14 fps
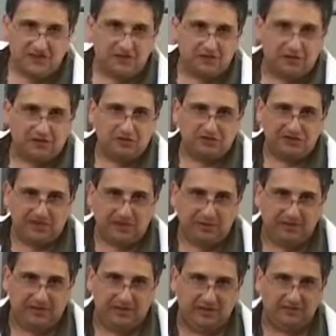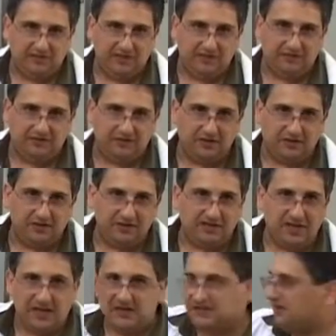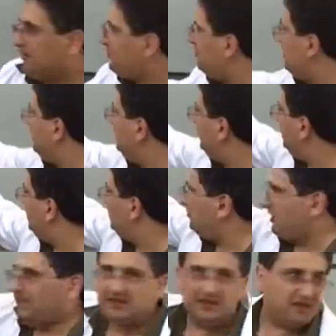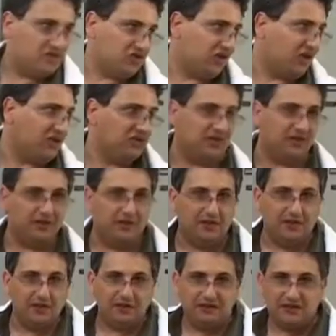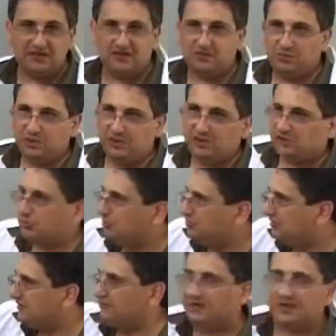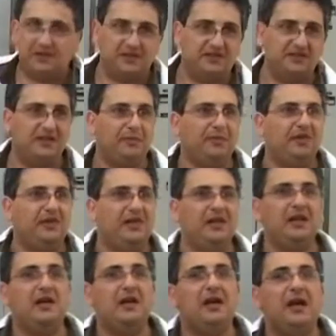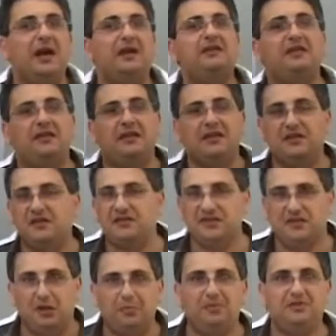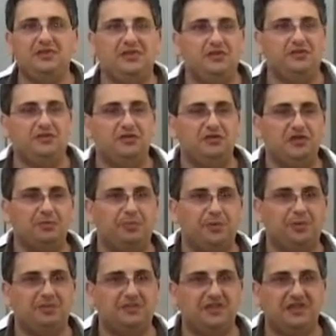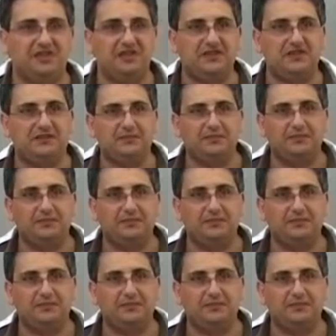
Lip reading: is introduced rapidly inside the furnace and circulated through a heat exchanger. This will cool the furnace rapidly and stop the diffusion process.